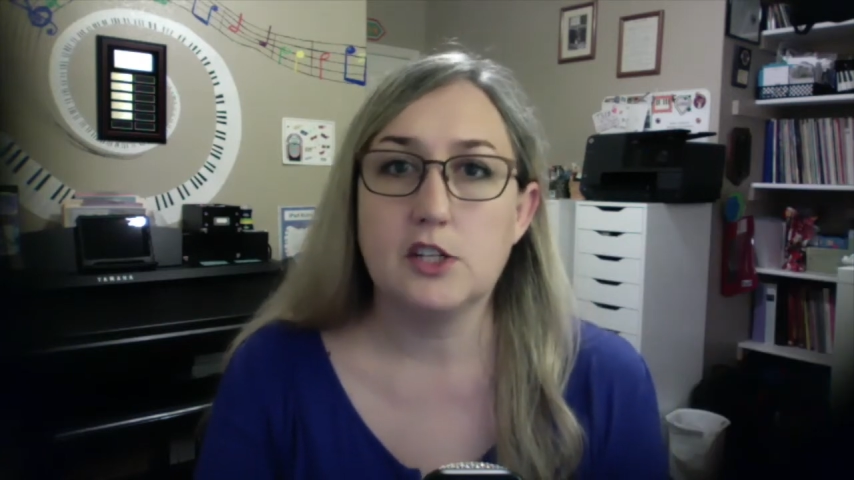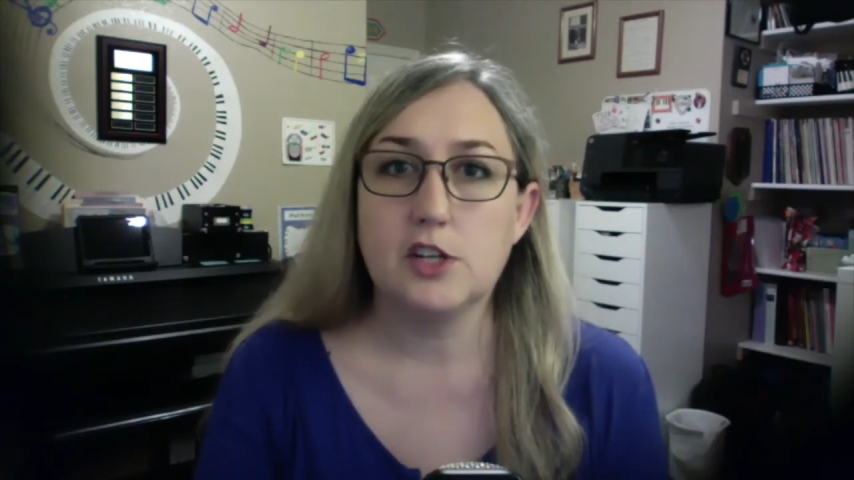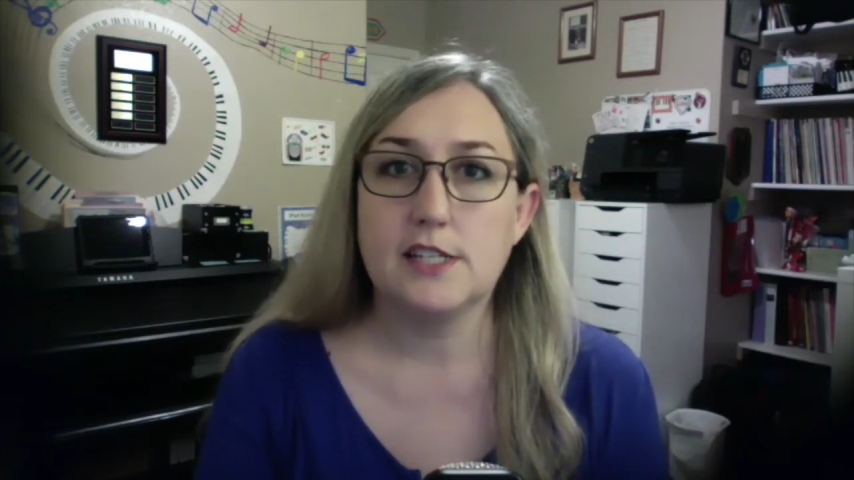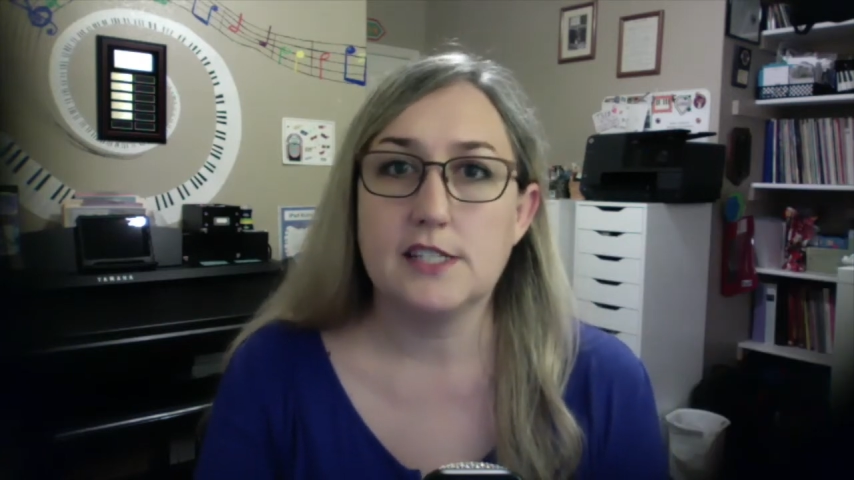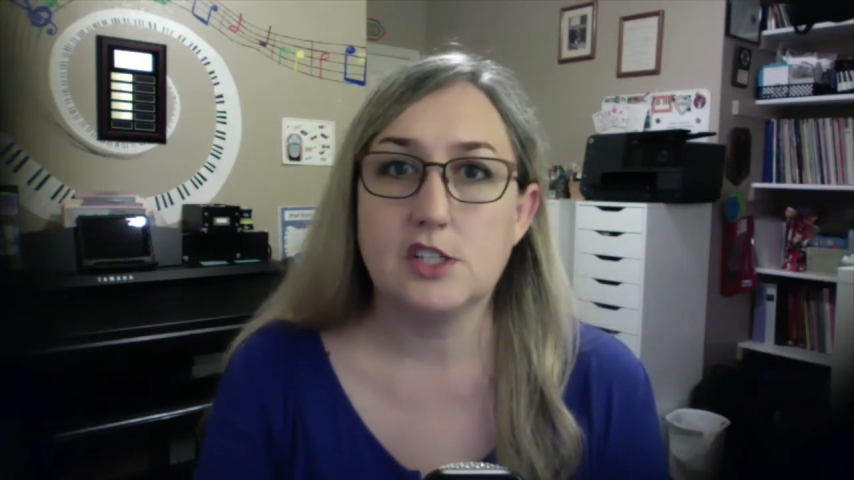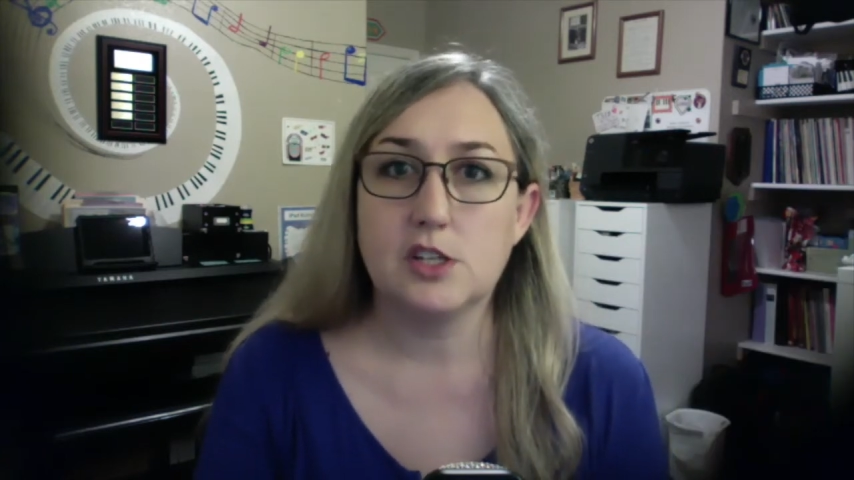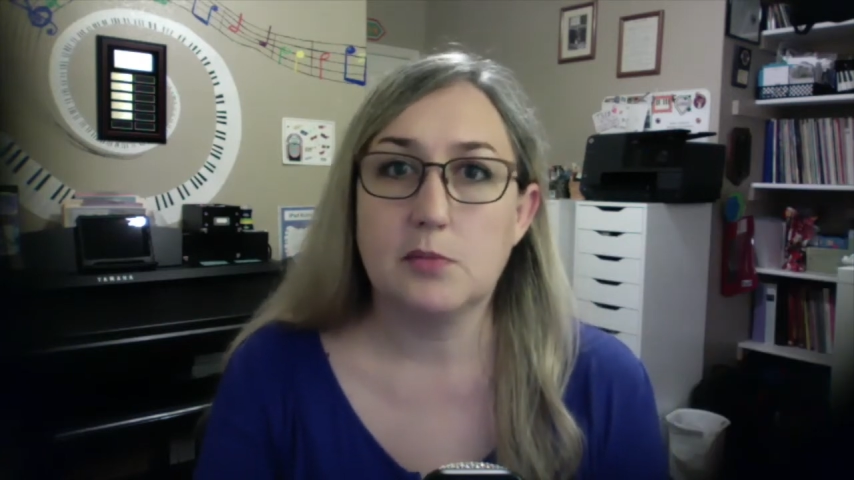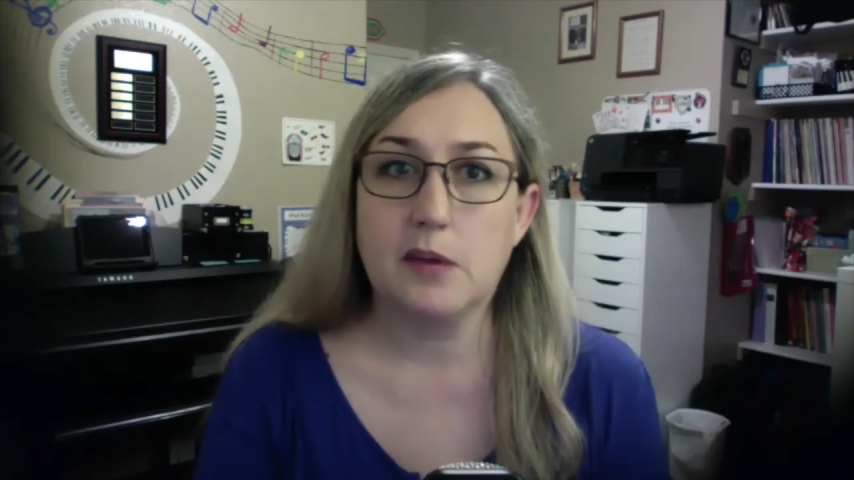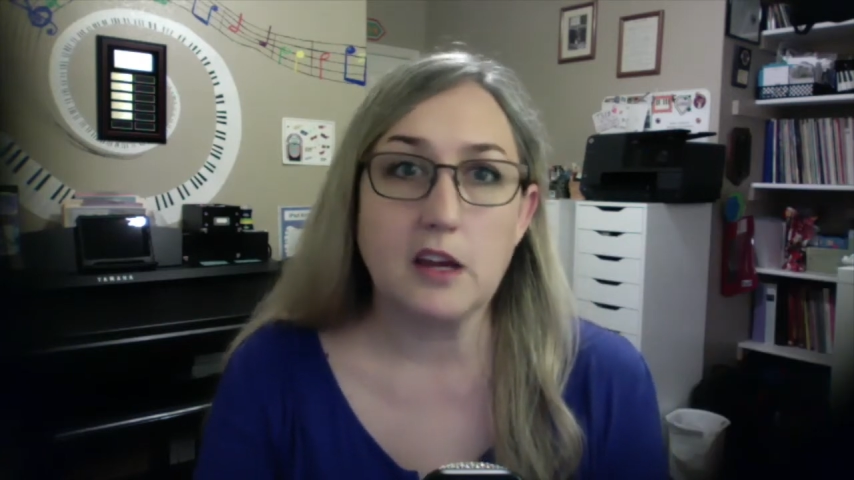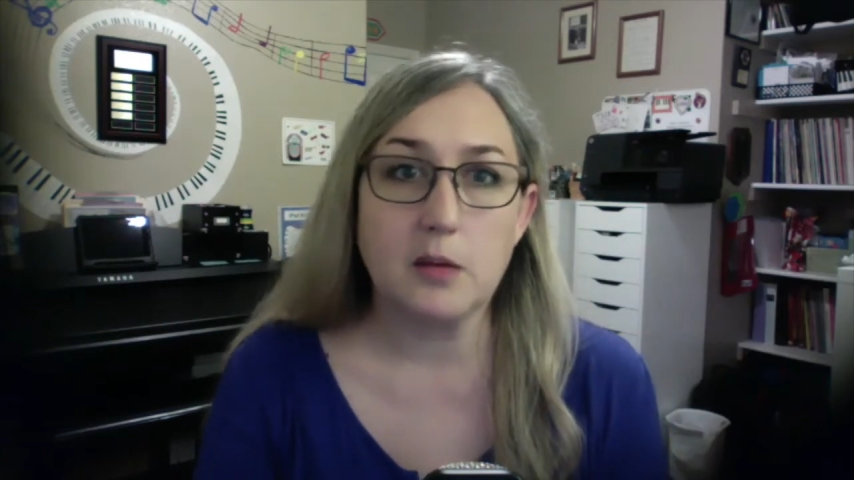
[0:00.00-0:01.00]
transition
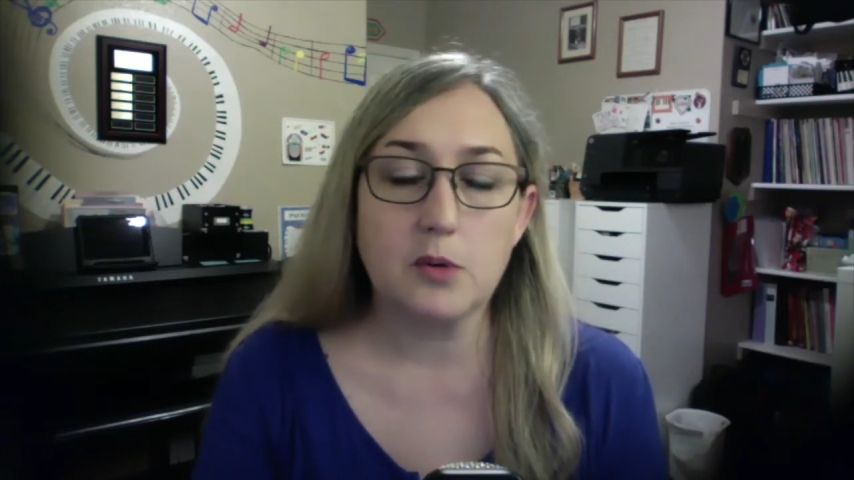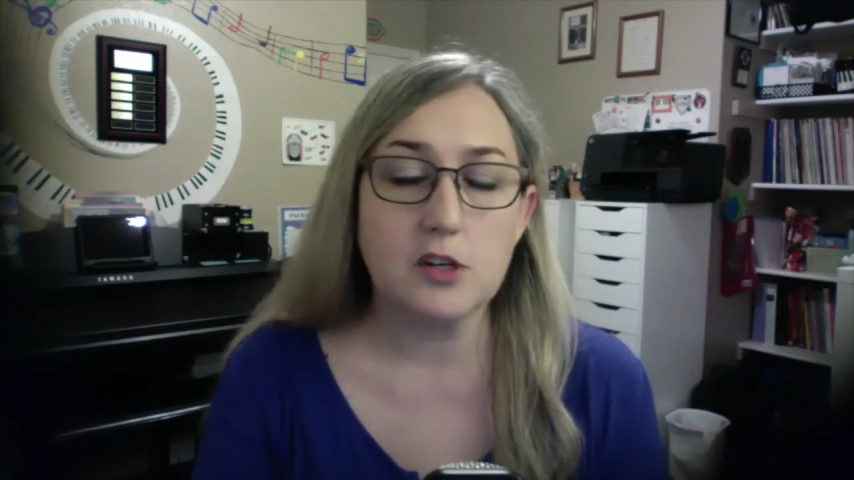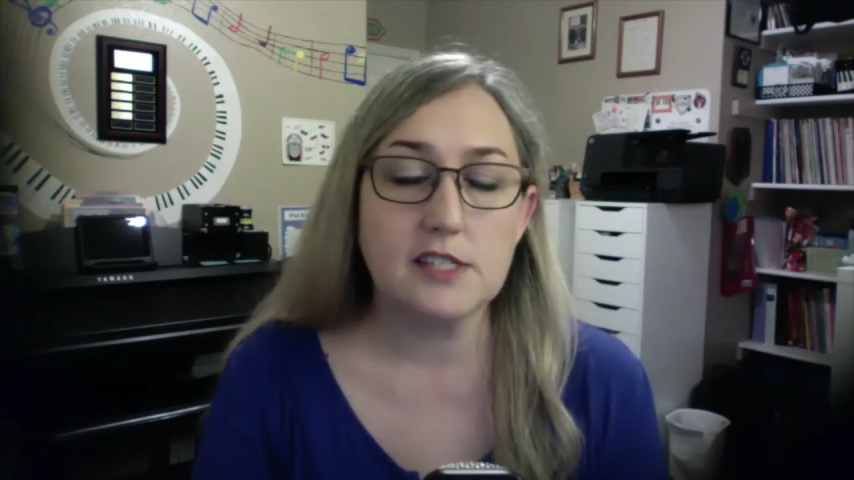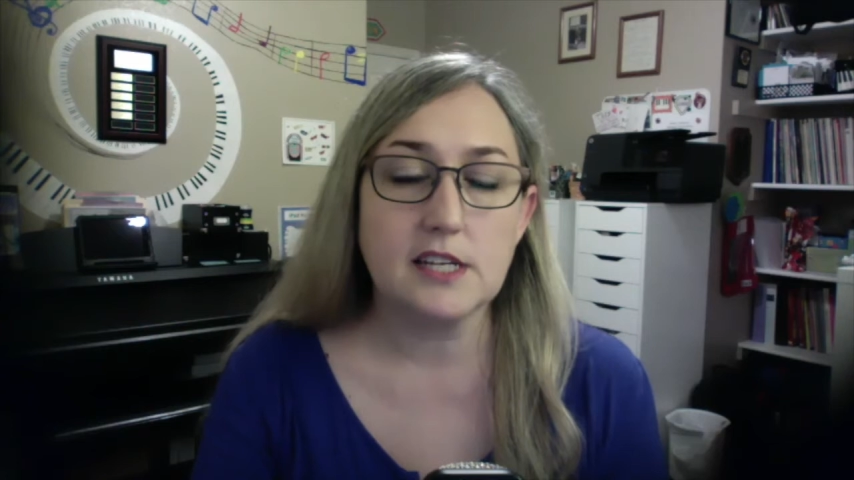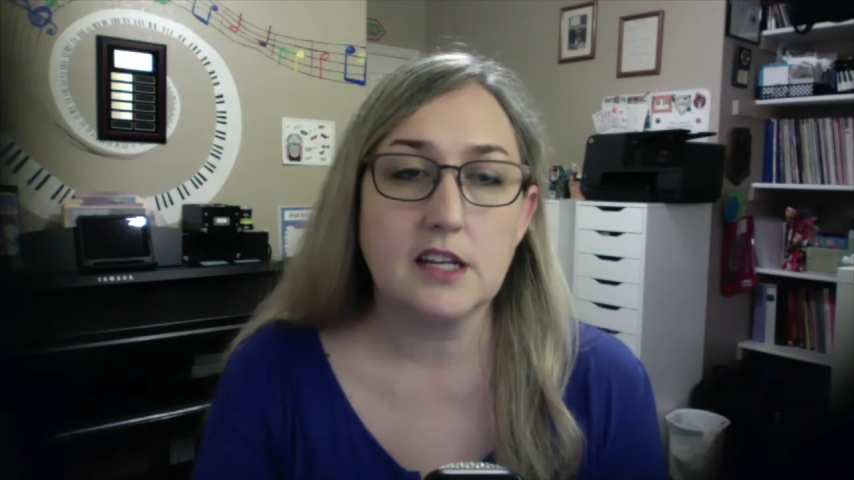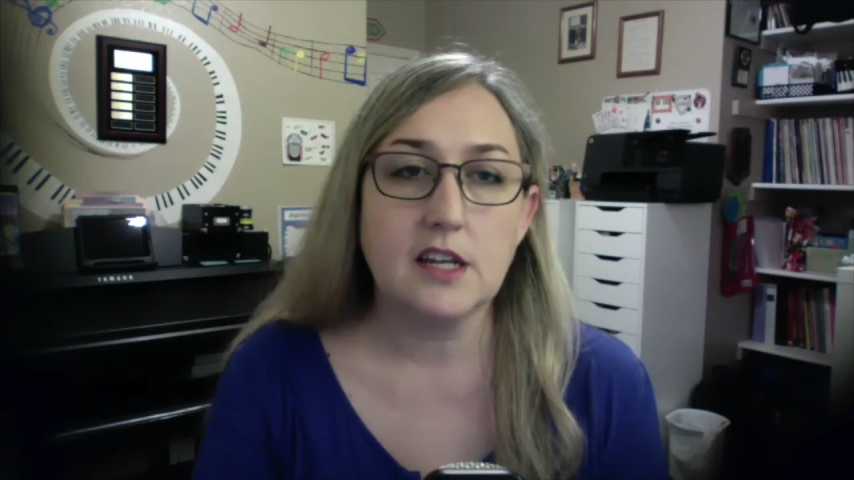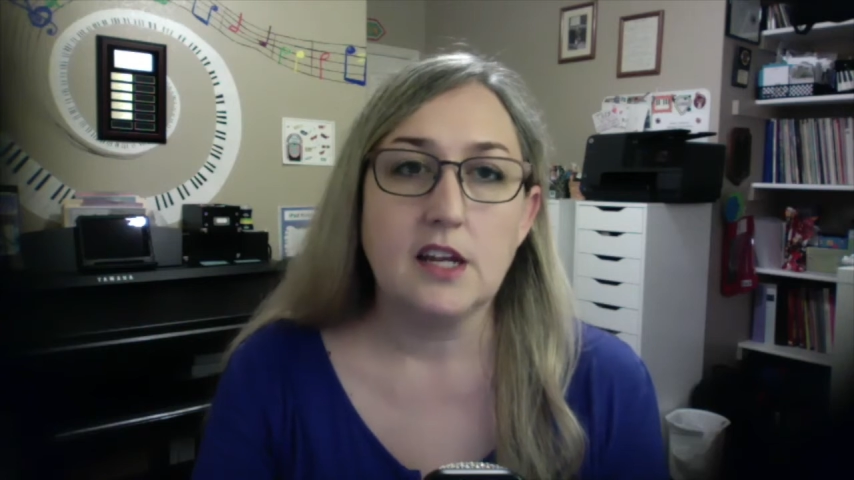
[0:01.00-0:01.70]
back in person.